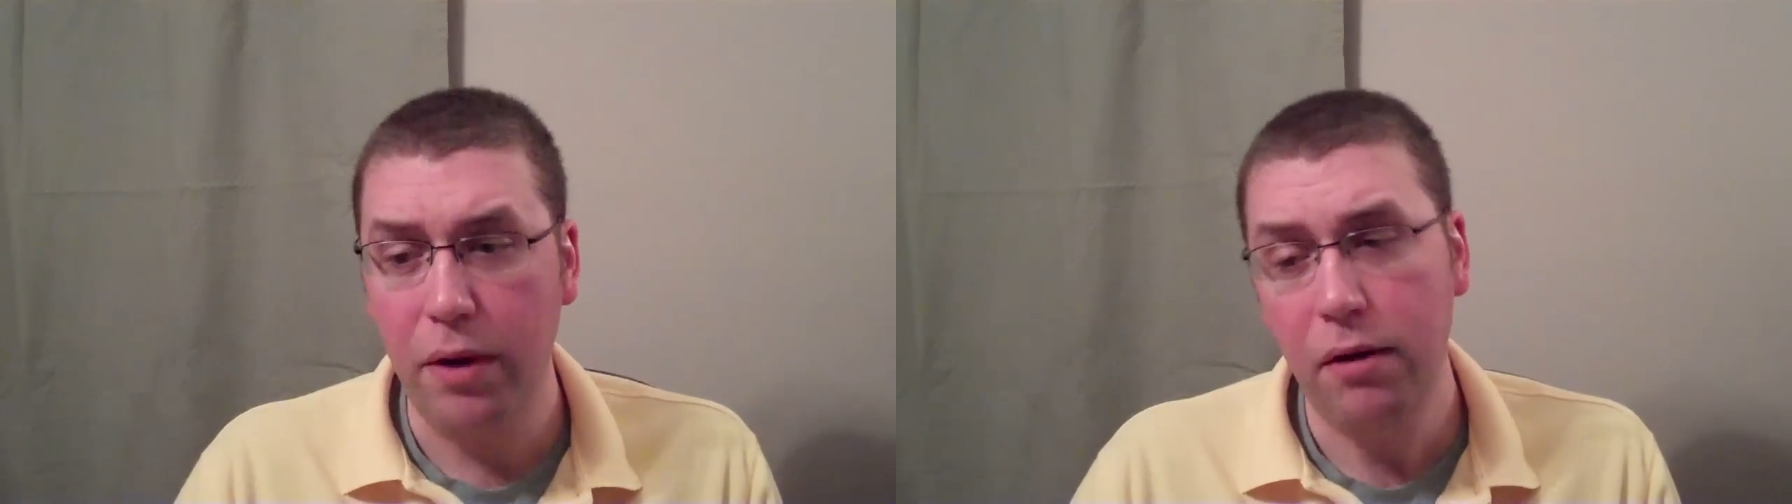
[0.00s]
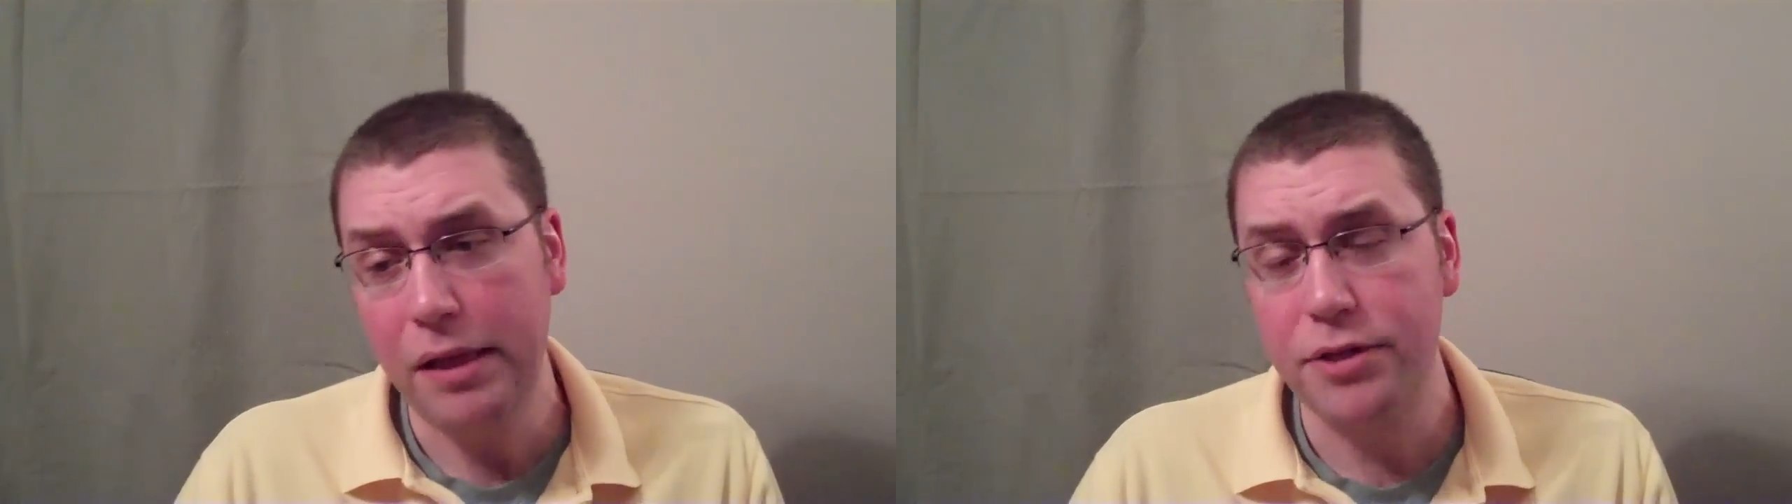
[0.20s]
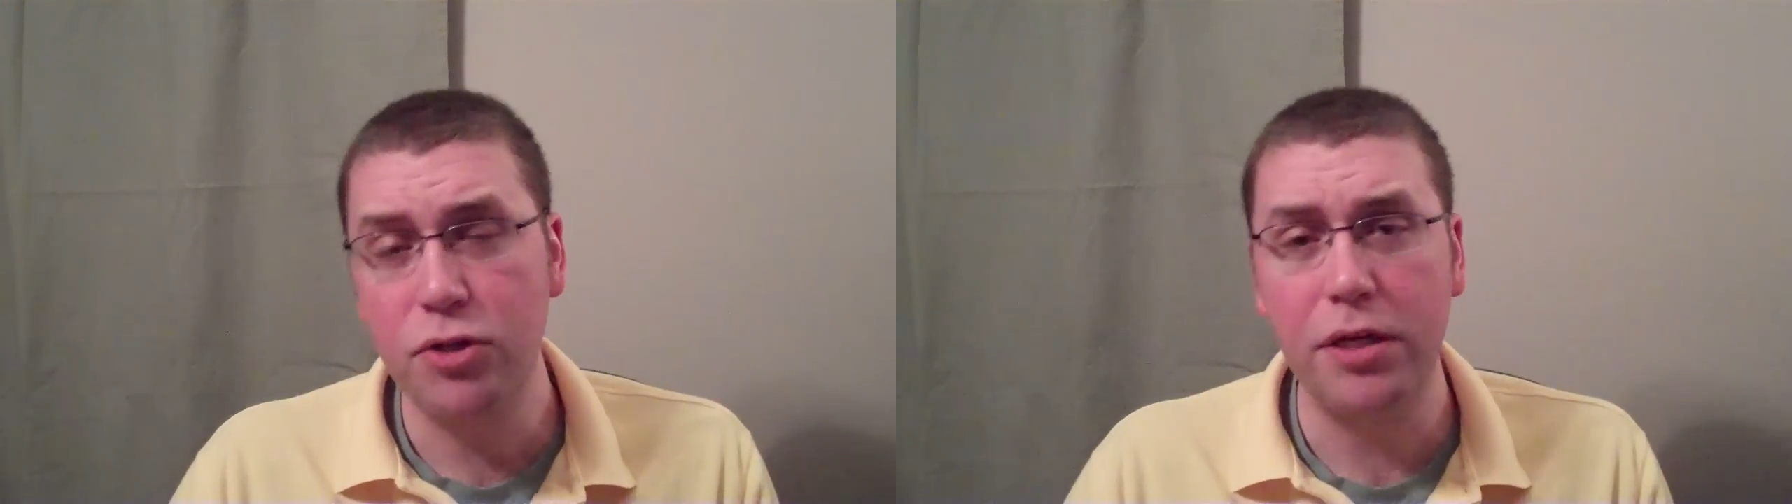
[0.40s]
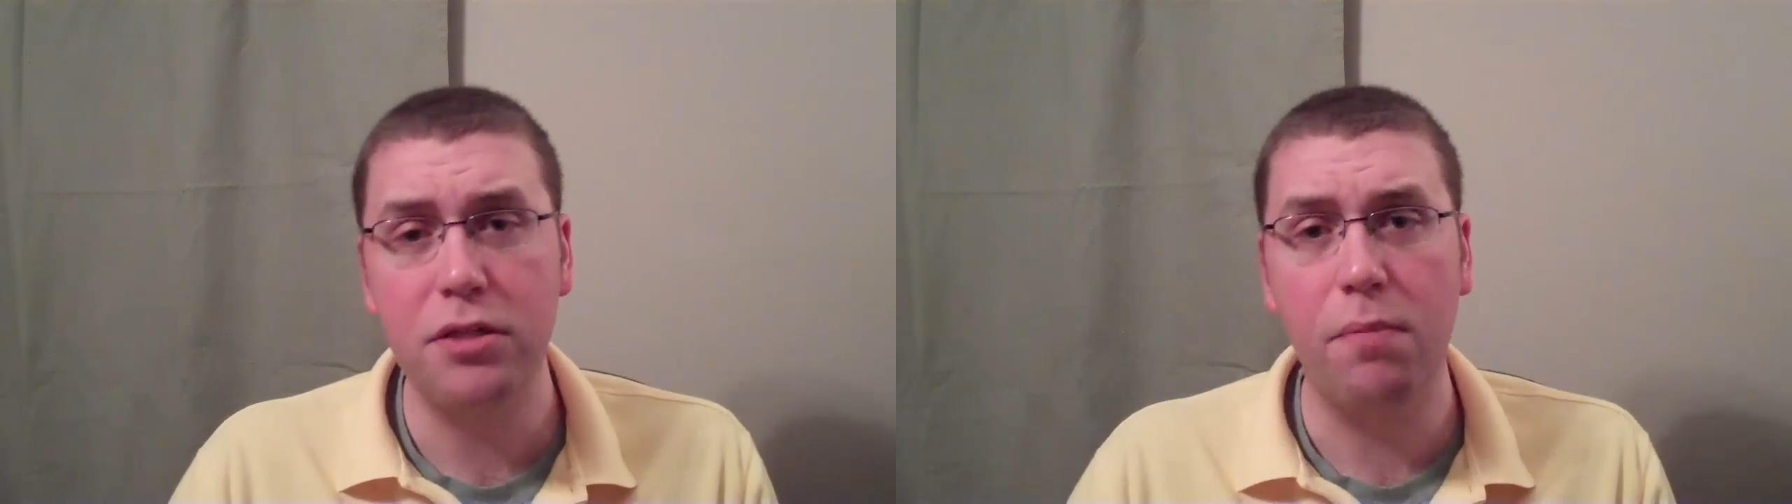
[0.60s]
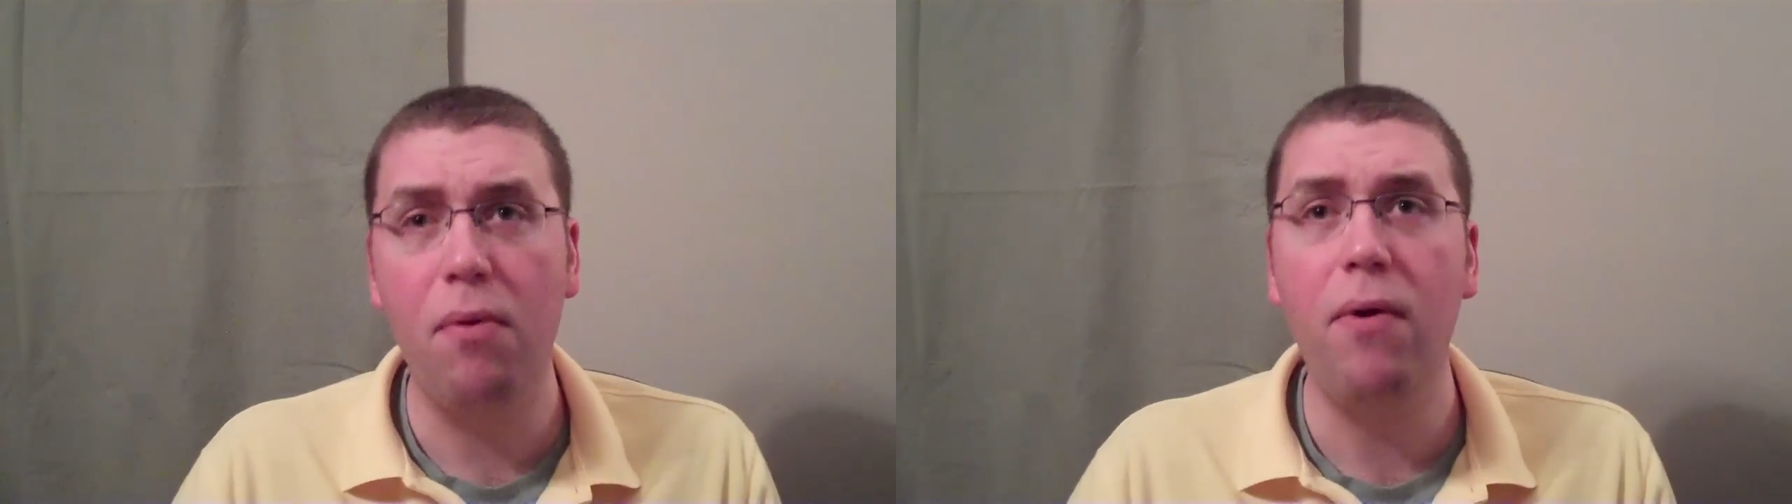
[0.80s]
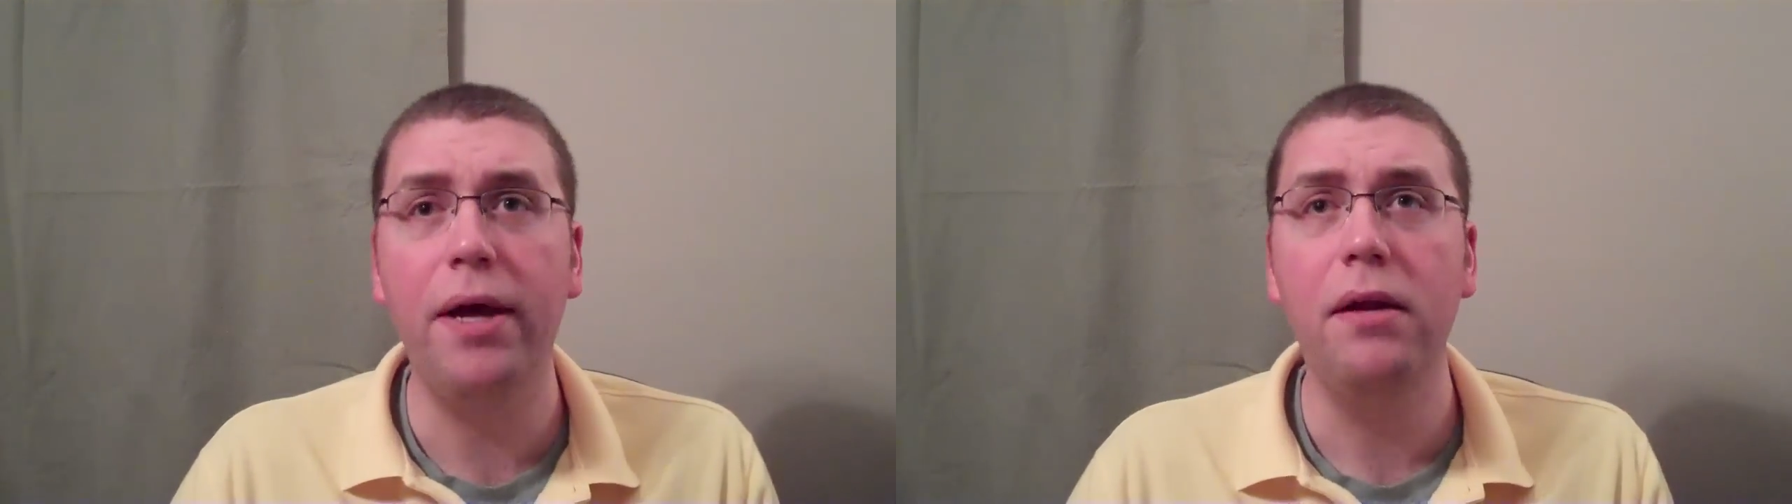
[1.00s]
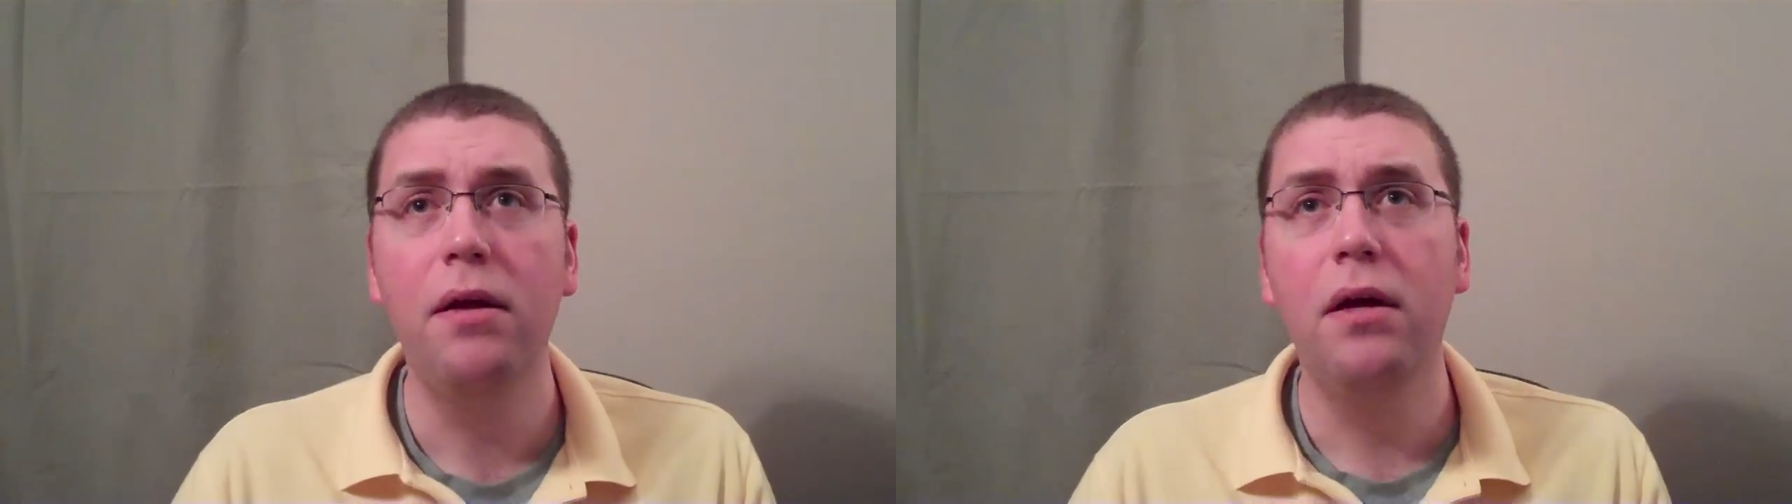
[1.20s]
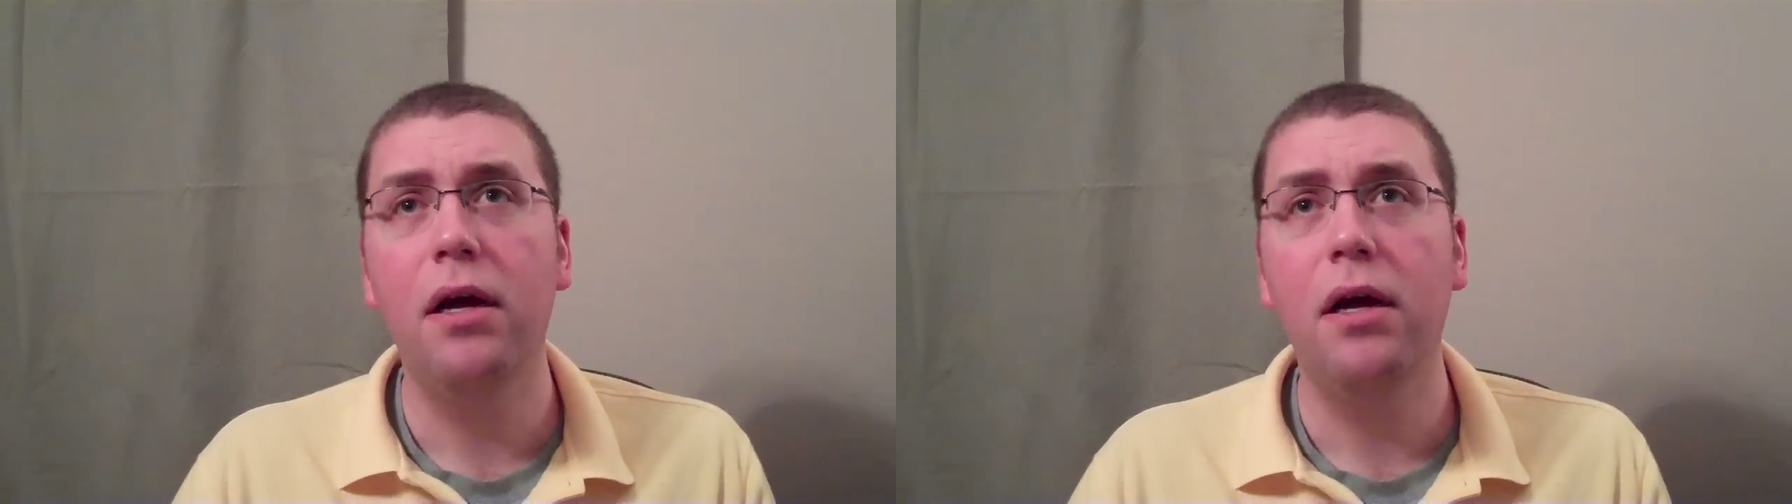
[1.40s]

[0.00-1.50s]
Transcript: but it illustrates the point.